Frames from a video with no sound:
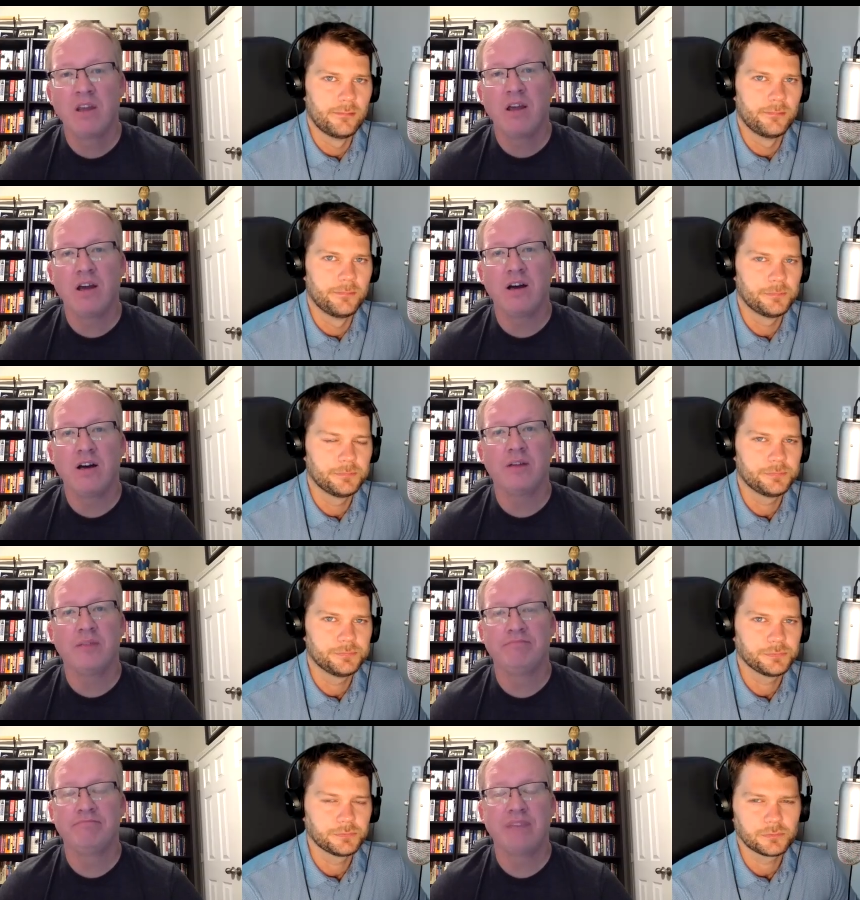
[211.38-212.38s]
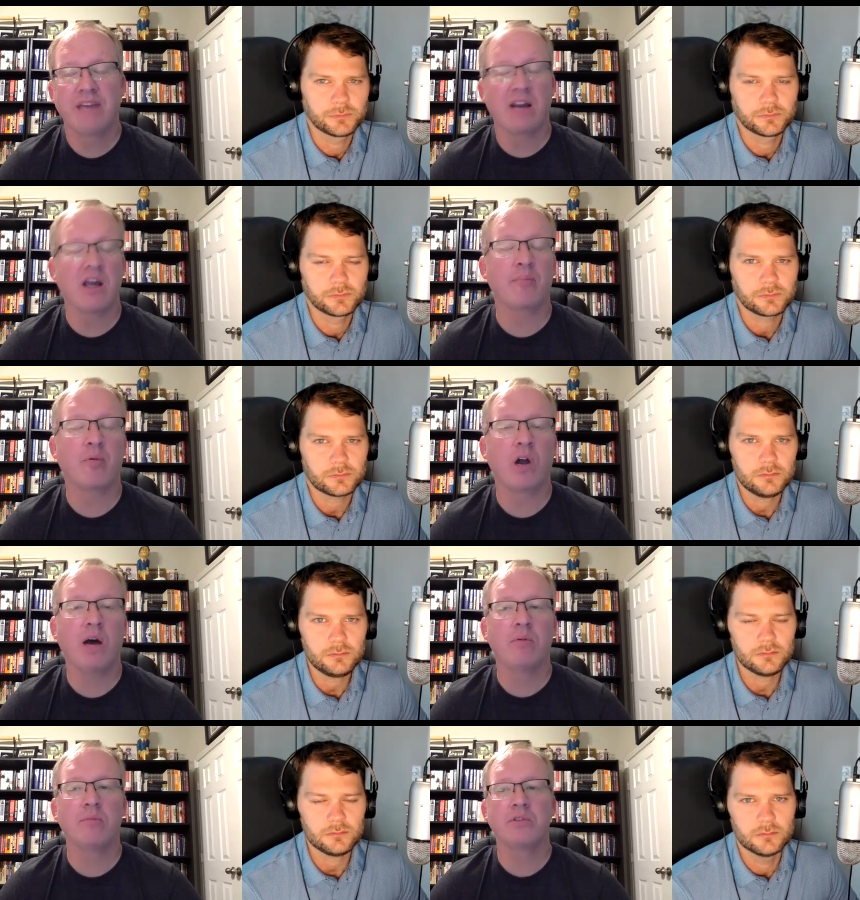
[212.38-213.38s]
Speaker 1: um, had a lot of
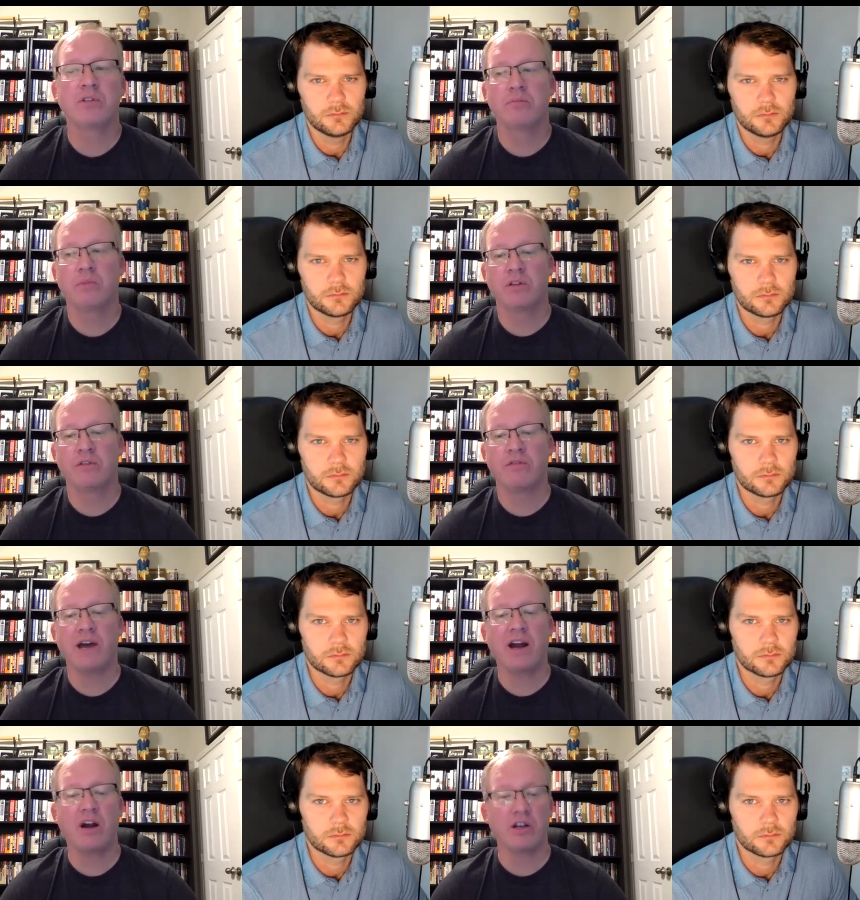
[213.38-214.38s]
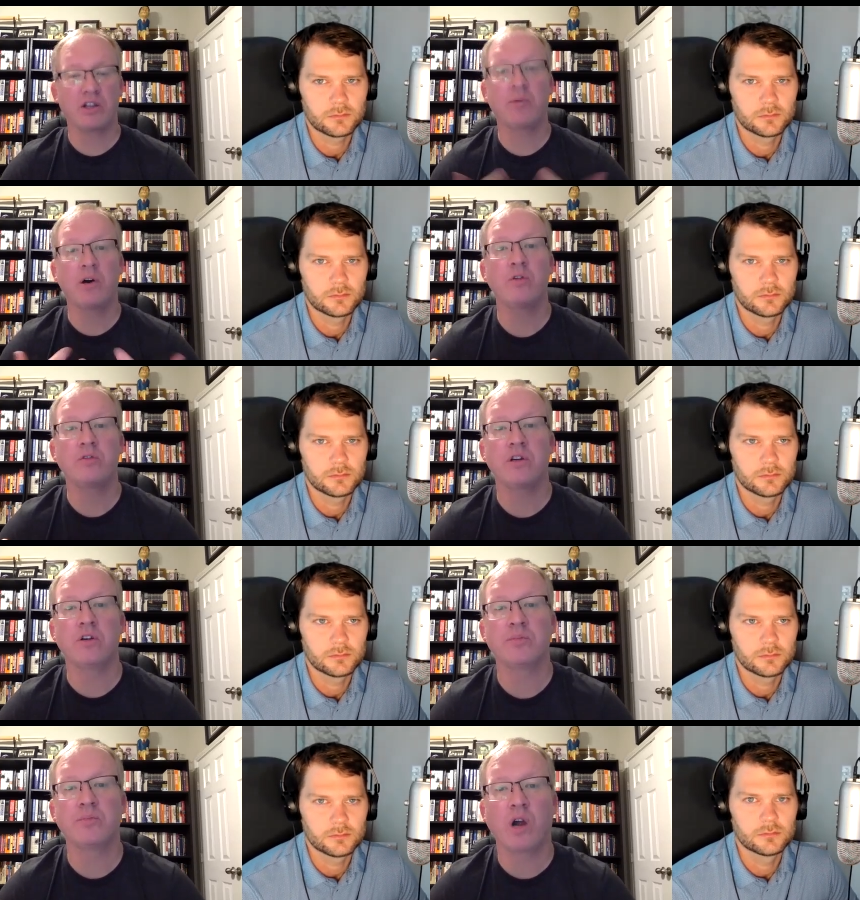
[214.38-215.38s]
problems, but the fire exposed
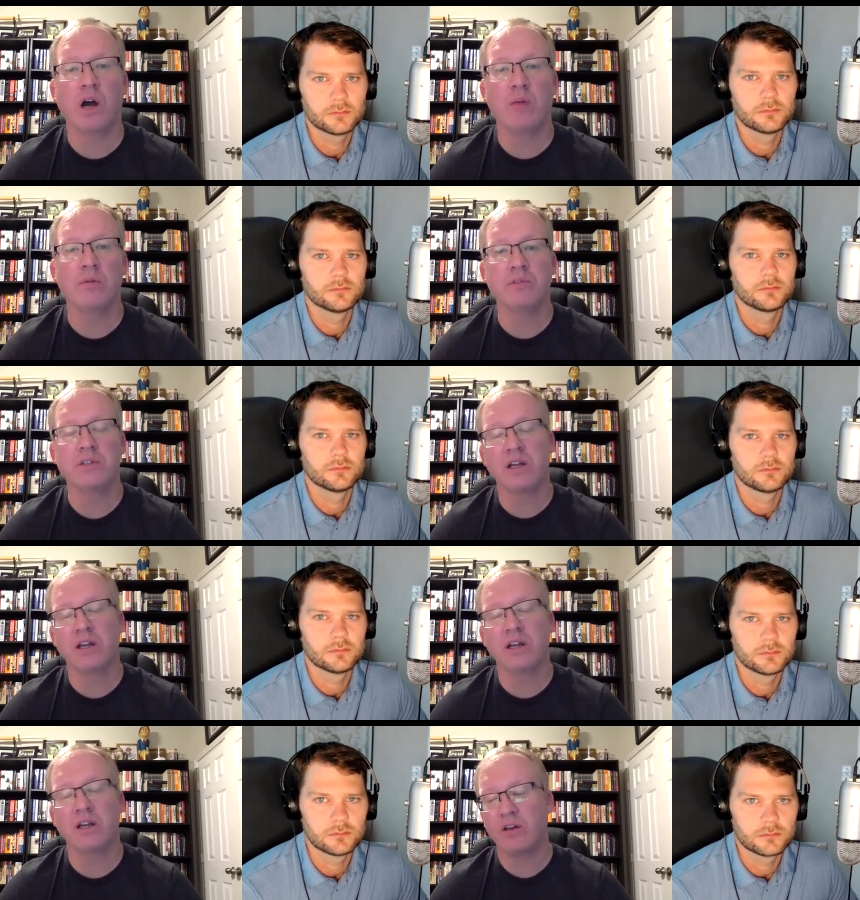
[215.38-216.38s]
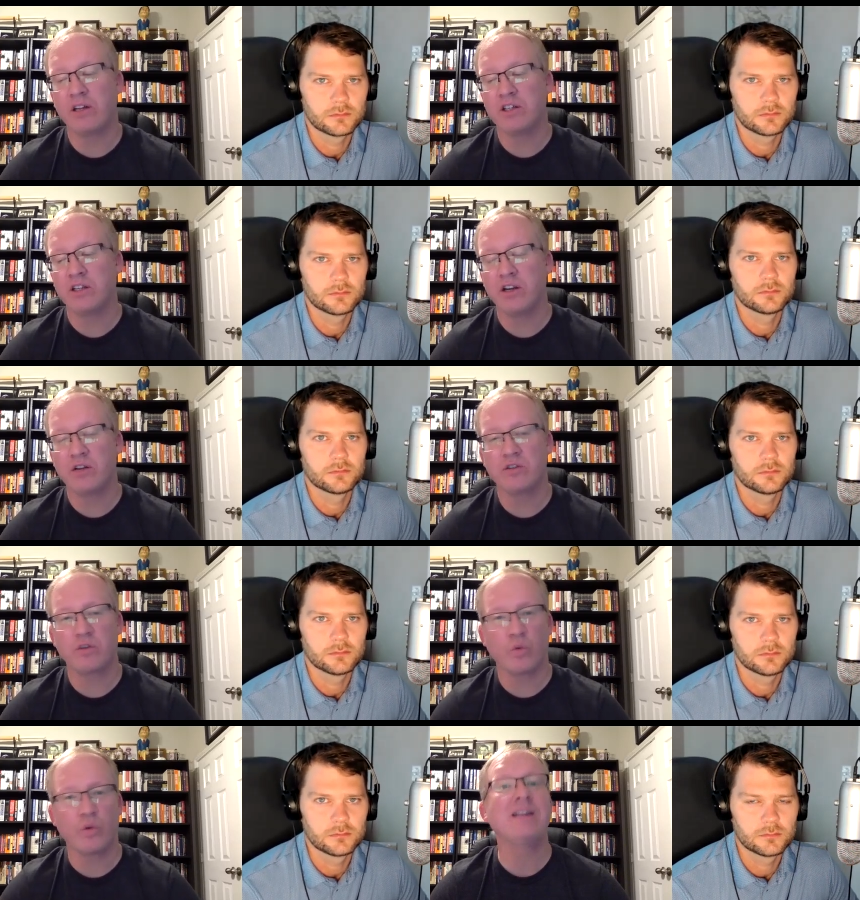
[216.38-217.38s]
those problems and allowed engineers
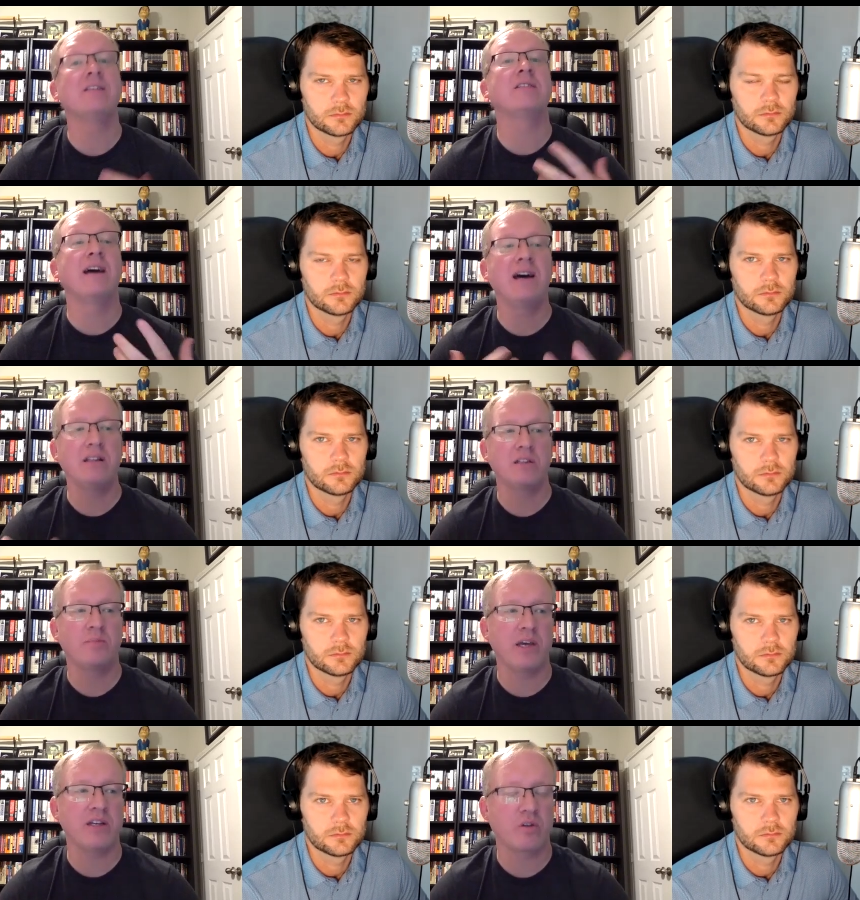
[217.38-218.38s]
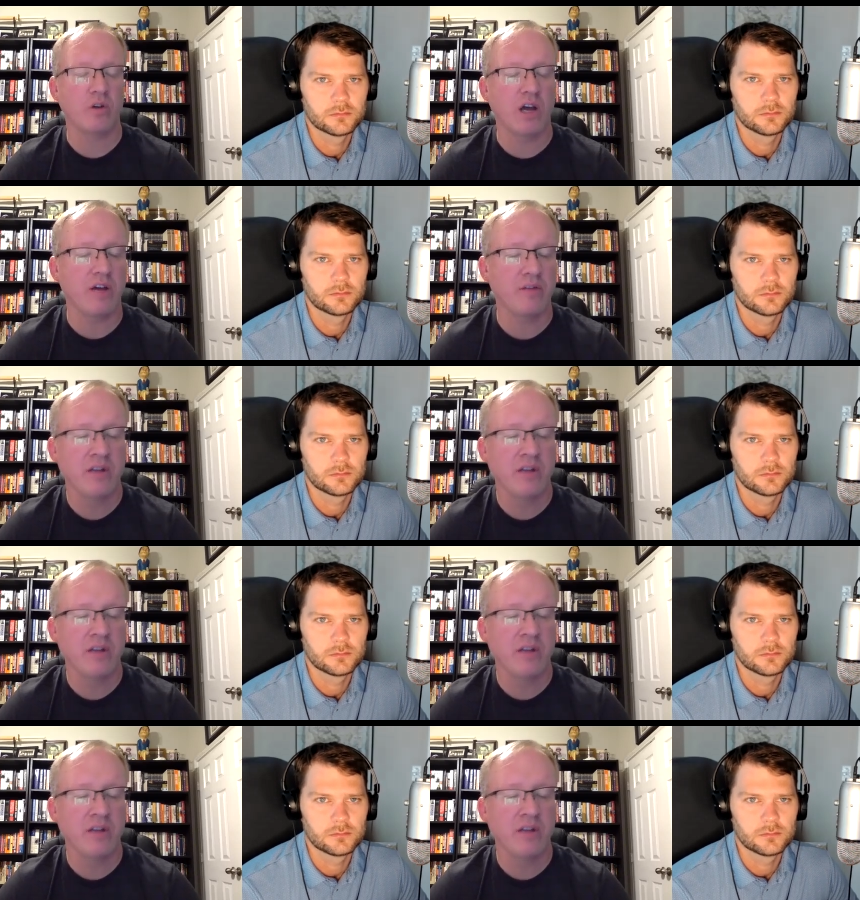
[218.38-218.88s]
to redesign the spacecraft.